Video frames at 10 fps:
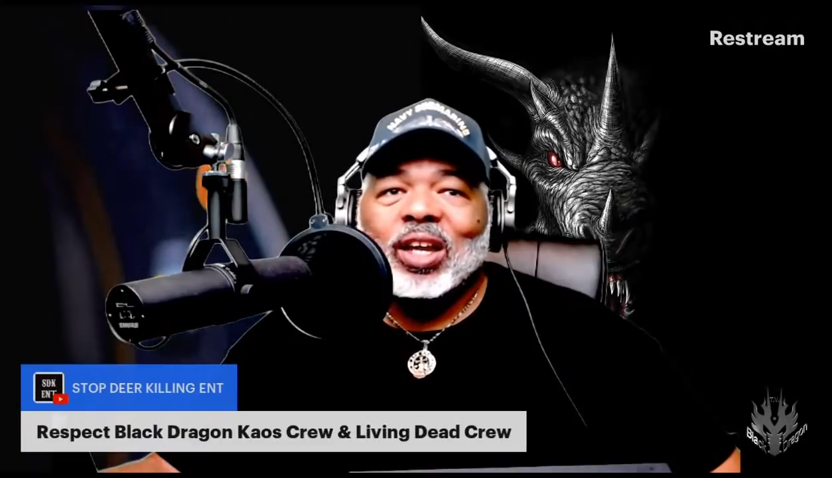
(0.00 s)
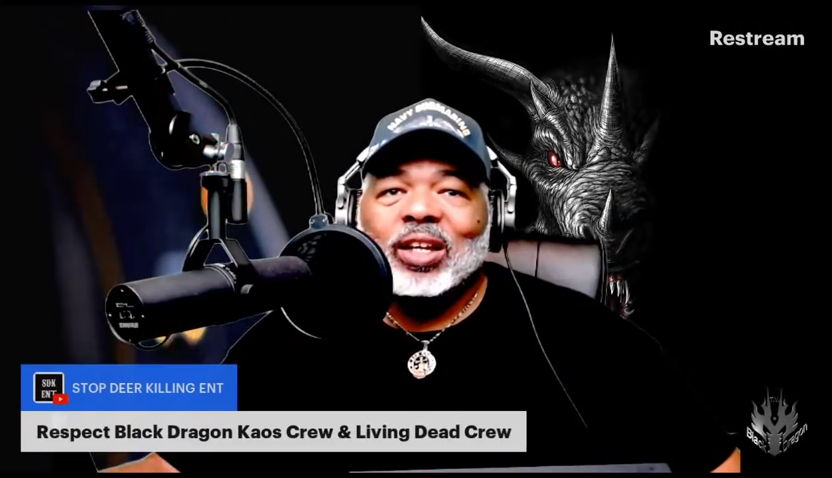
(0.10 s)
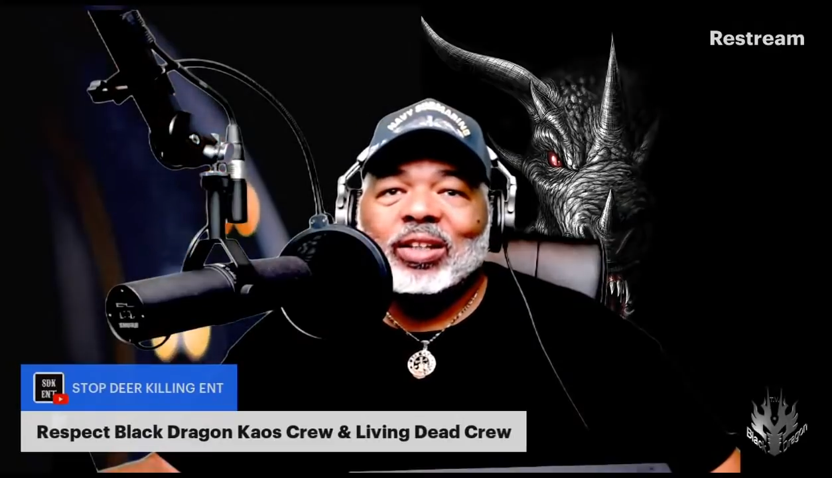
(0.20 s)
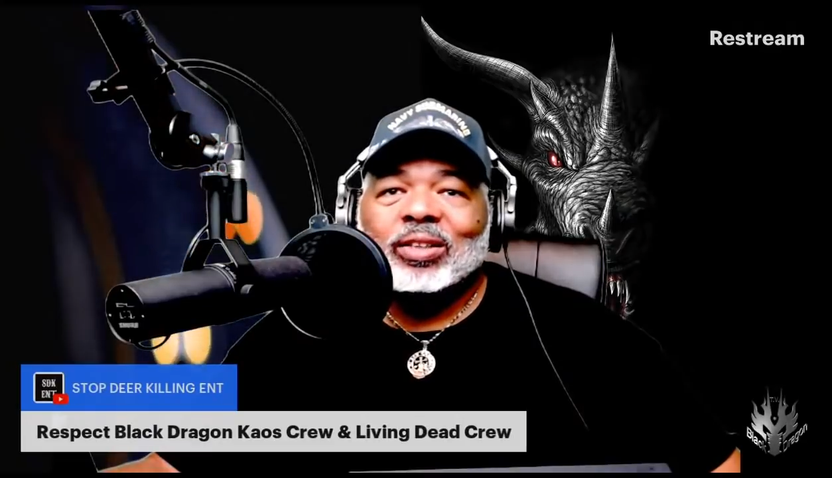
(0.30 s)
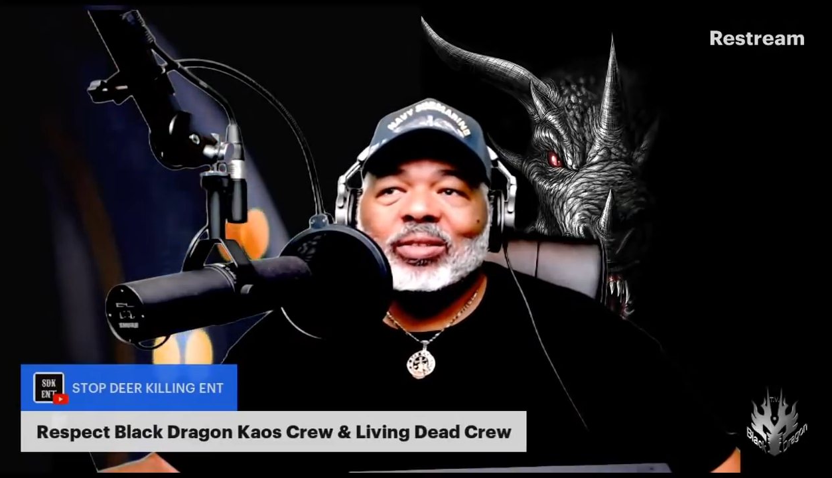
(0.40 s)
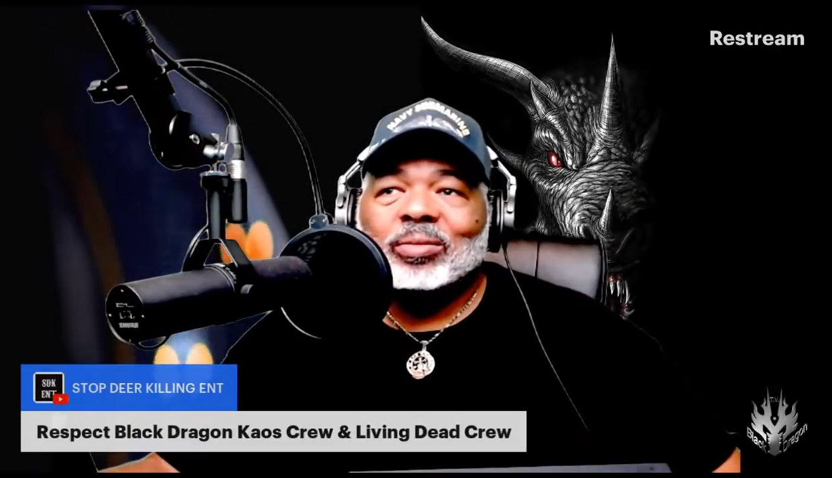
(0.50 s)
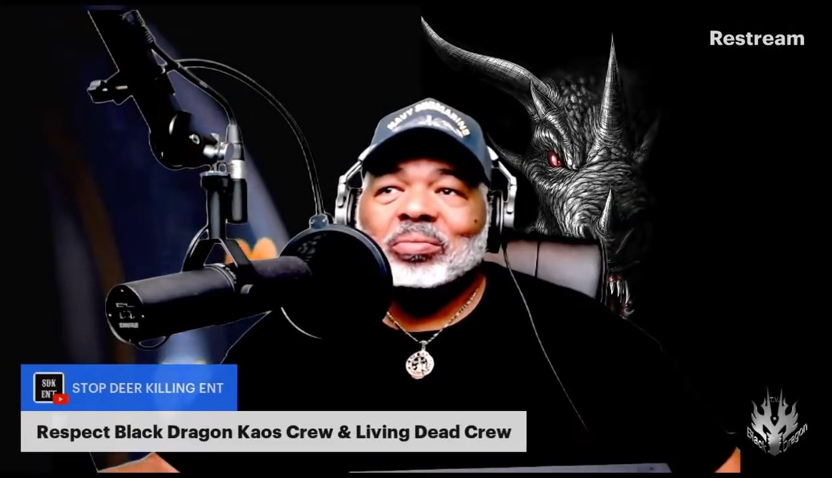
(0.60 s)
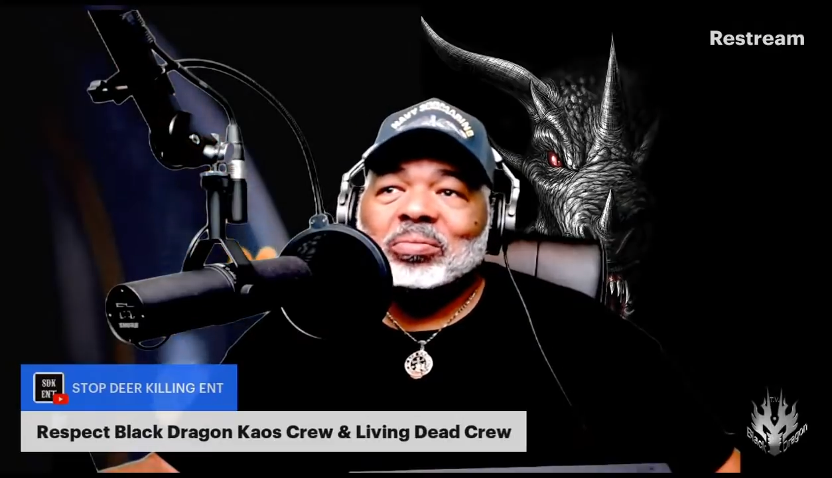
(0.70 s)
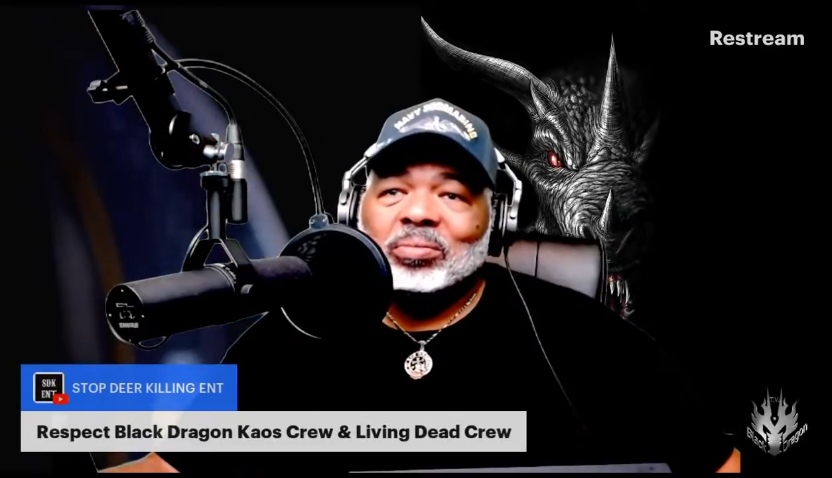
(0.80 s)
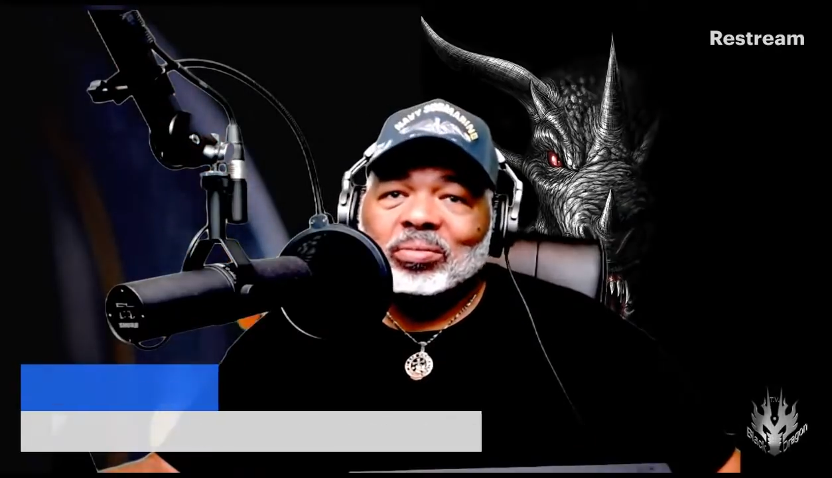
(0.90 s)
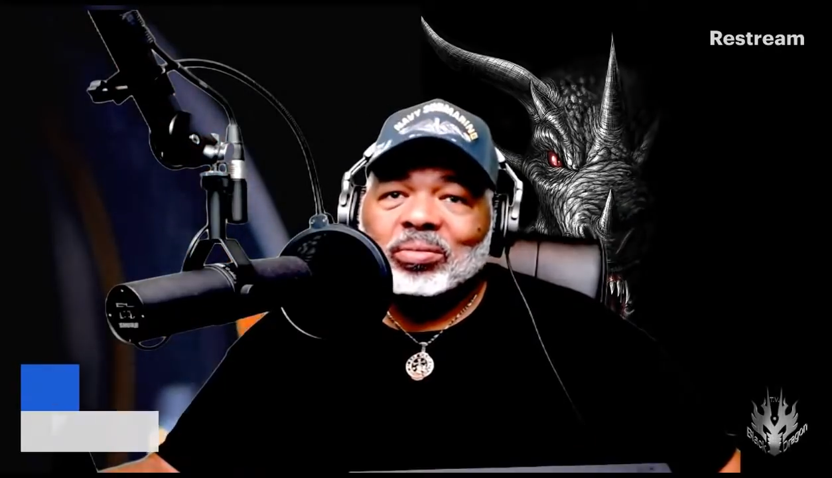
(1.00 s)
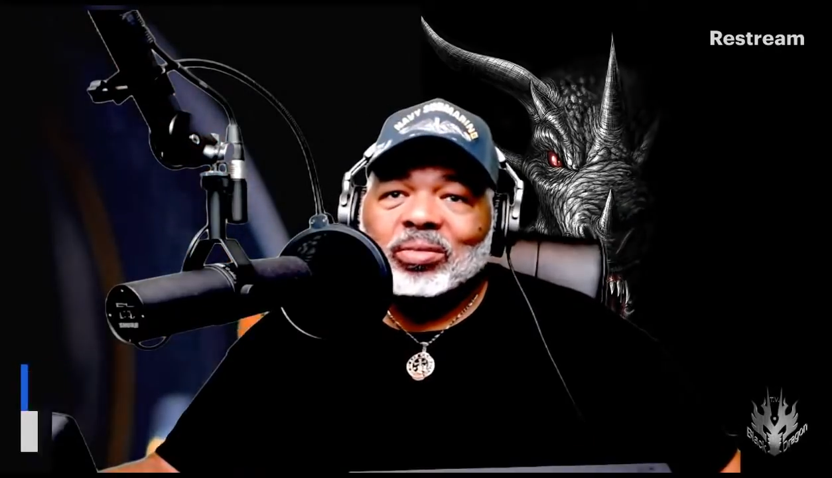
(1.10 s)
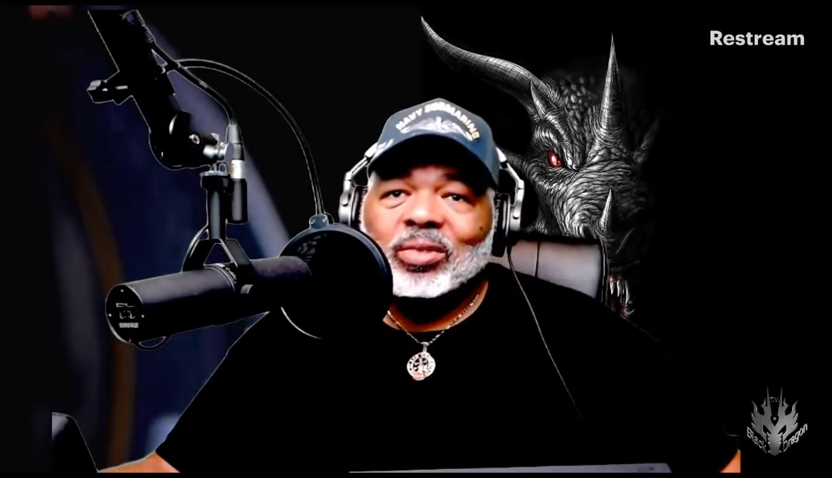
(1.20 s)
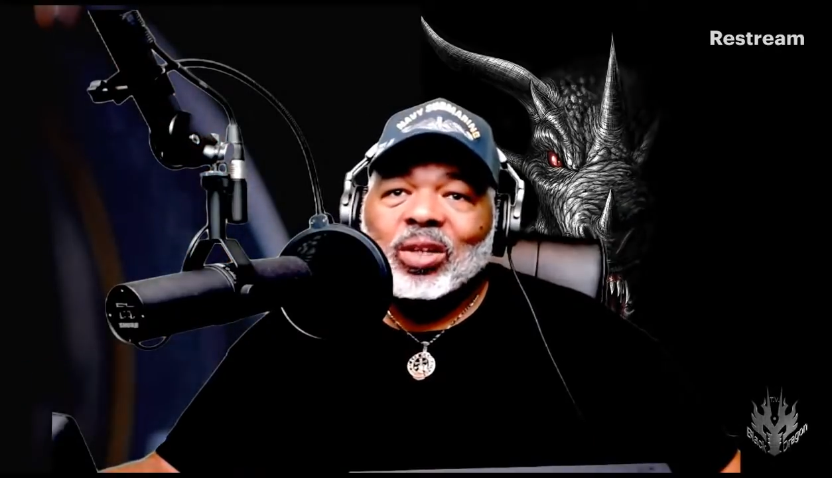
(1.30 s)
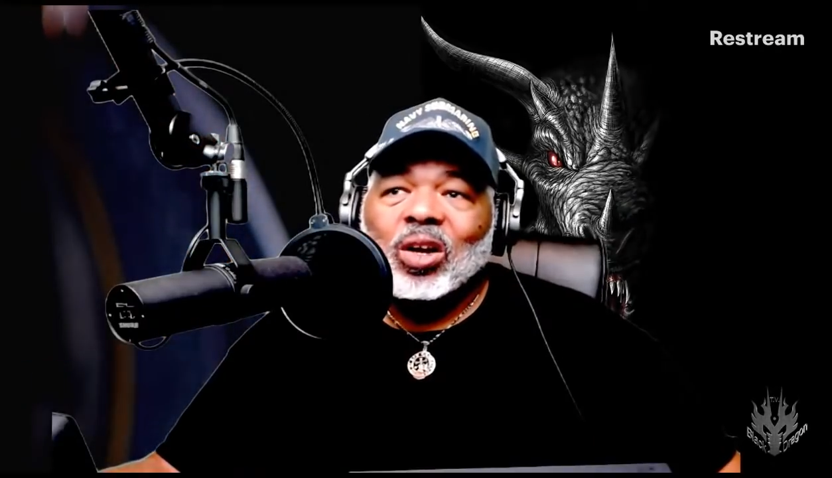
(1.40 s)
like
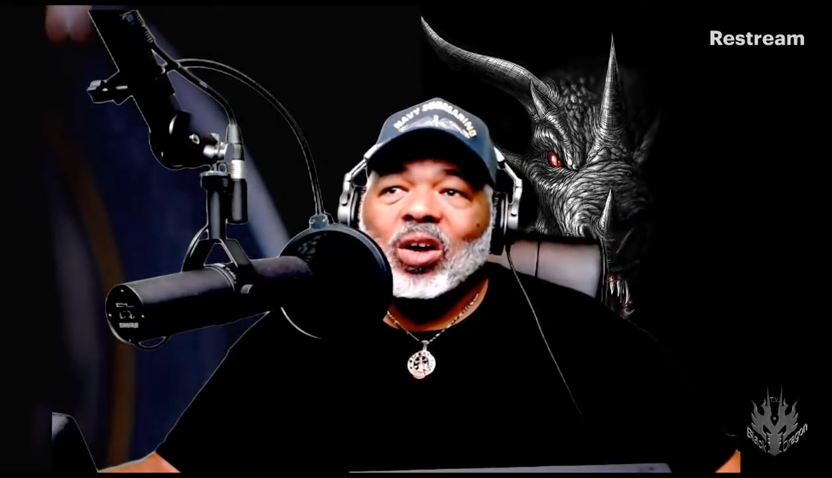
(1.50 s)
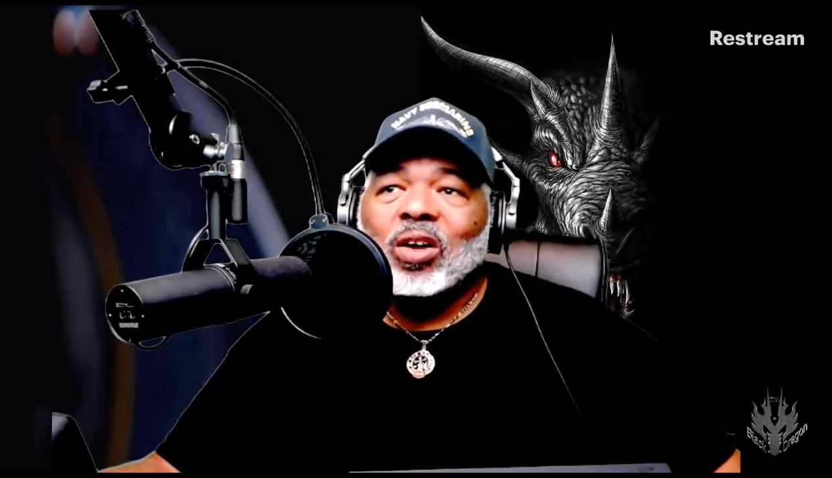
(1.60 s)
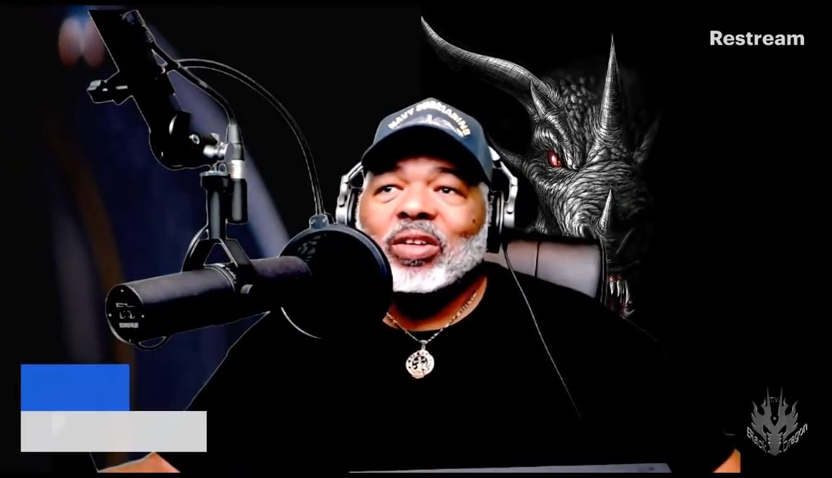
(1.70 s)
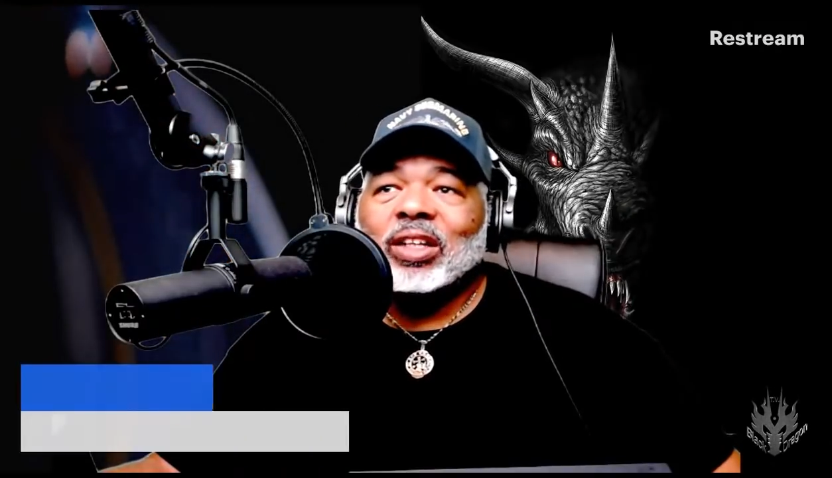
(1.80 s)
all